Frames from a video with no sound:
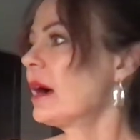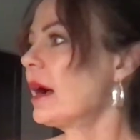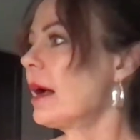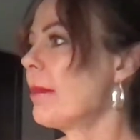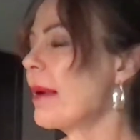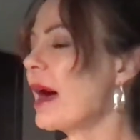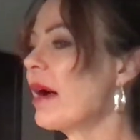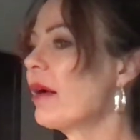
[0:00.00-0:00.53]

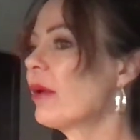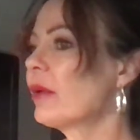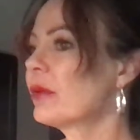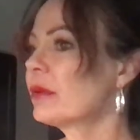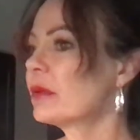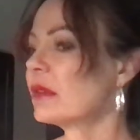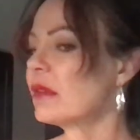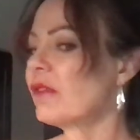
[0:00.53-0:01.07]

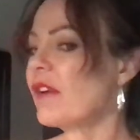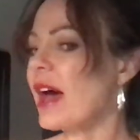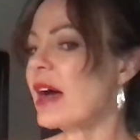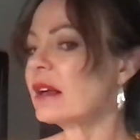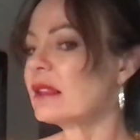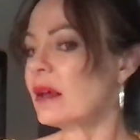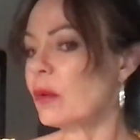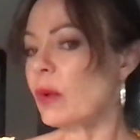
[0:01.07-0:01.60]
about the
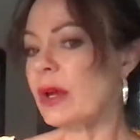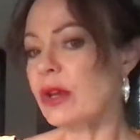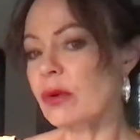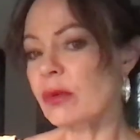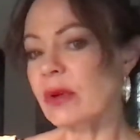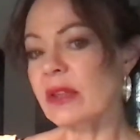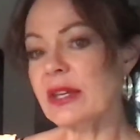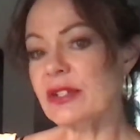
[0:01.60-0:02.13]
fact that what you're
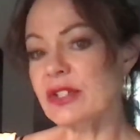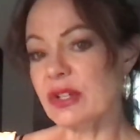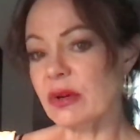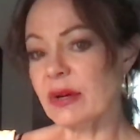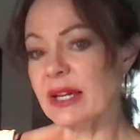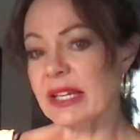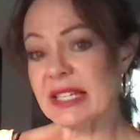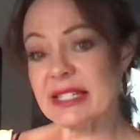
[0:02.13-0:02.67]
really
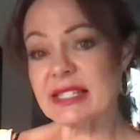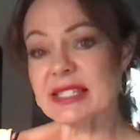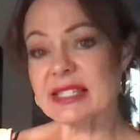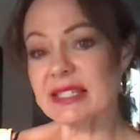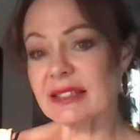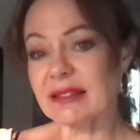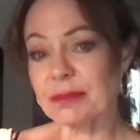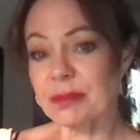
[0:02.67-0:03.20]
doing
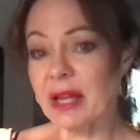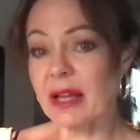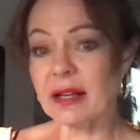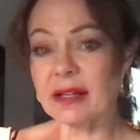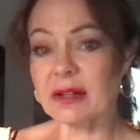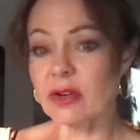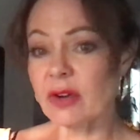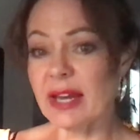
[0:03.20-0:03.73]
is
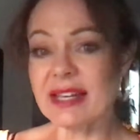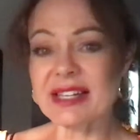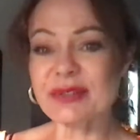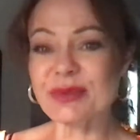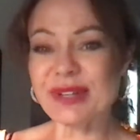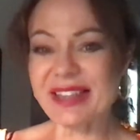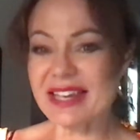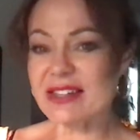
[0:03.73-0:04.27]
creating
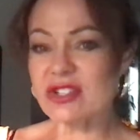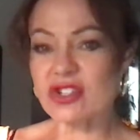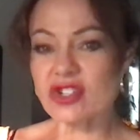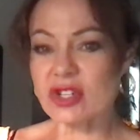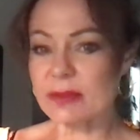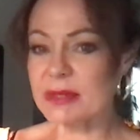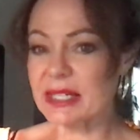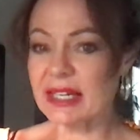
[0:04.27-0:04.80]

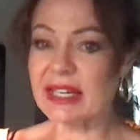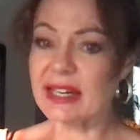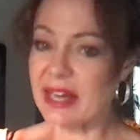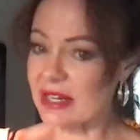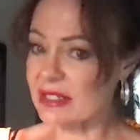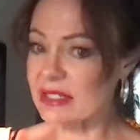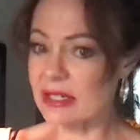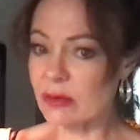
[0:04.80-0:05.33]
relationships and
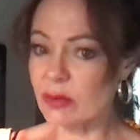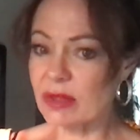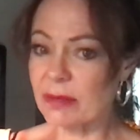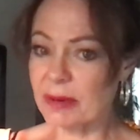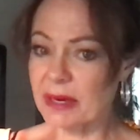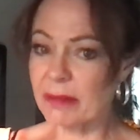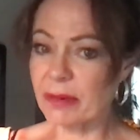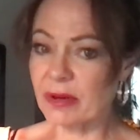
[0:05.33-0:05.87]
connecting with
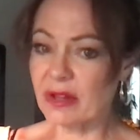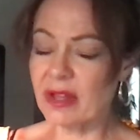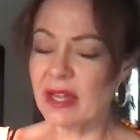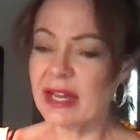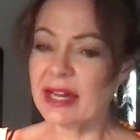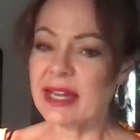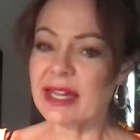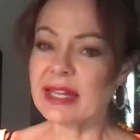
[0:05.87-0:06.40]
people,
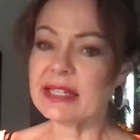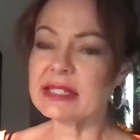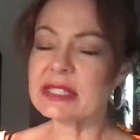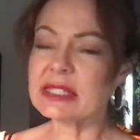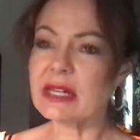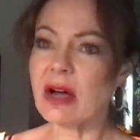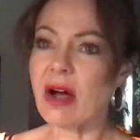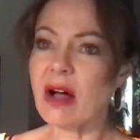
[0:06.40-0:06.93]

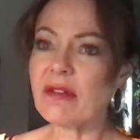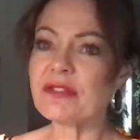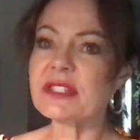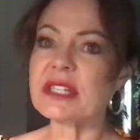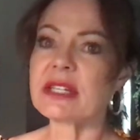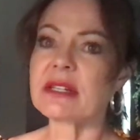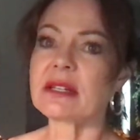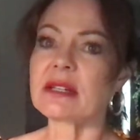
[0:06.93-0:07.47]
it's
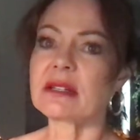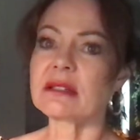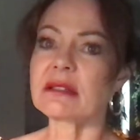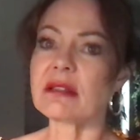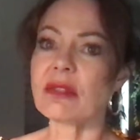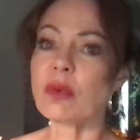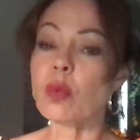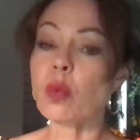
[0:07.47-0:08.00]
often
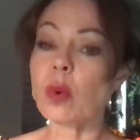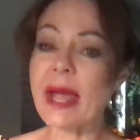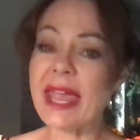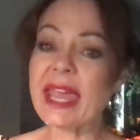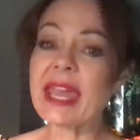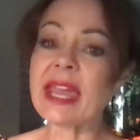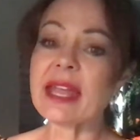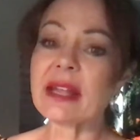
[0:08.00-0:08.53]
the
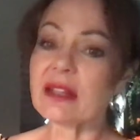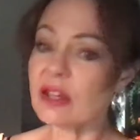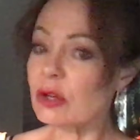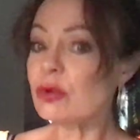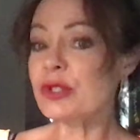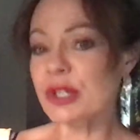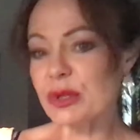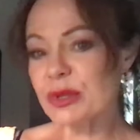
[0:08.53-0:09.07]
way
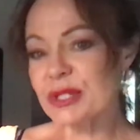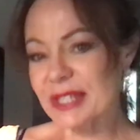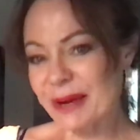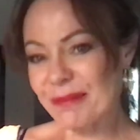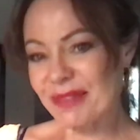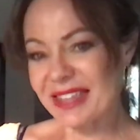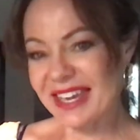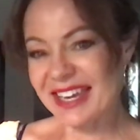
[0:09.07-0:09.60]
you do
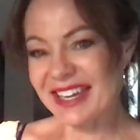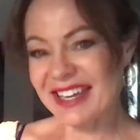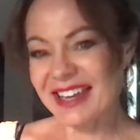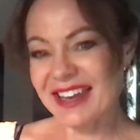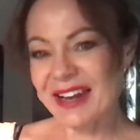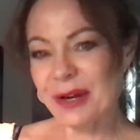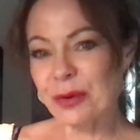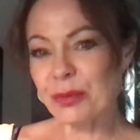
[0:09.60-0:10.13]
something
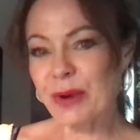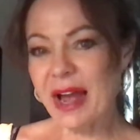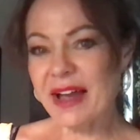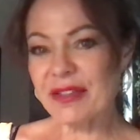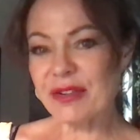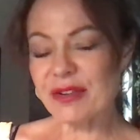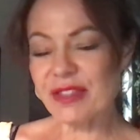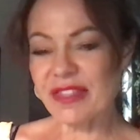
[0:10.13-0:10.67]

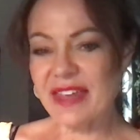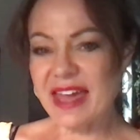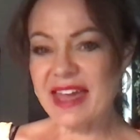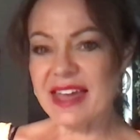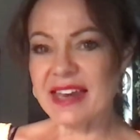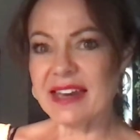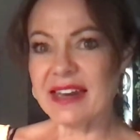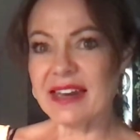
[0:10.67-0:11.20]
rather
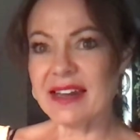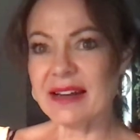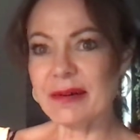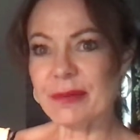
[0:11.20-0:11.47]
than